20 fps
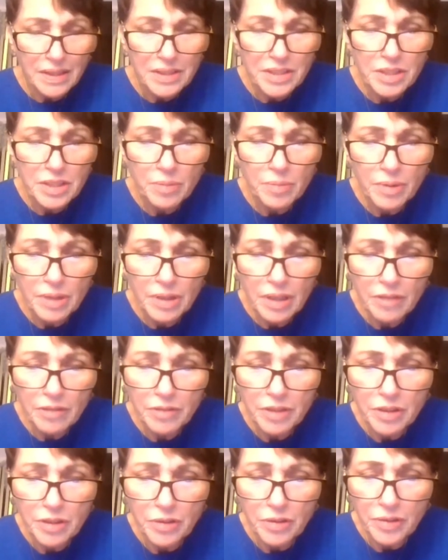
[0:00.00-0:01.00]
Dear
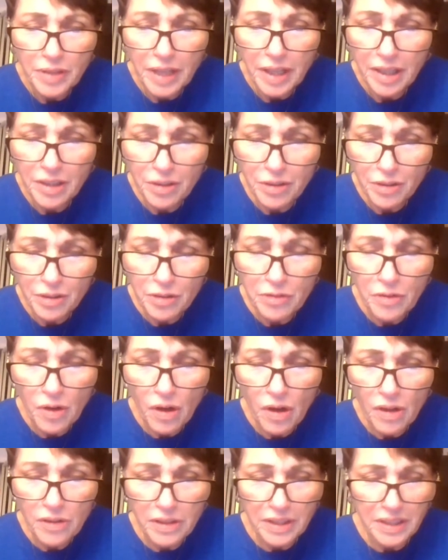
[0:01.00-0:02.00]
beloved Creator of
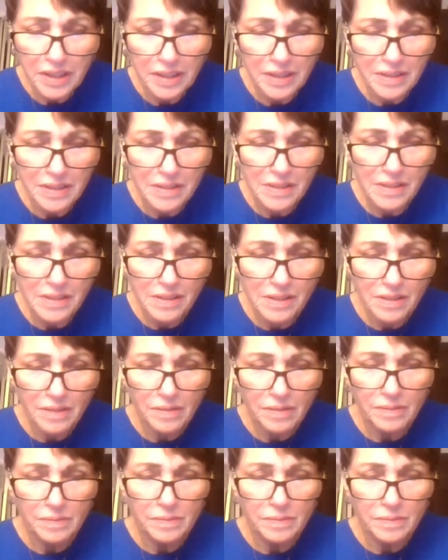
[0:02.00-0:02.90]
all that is,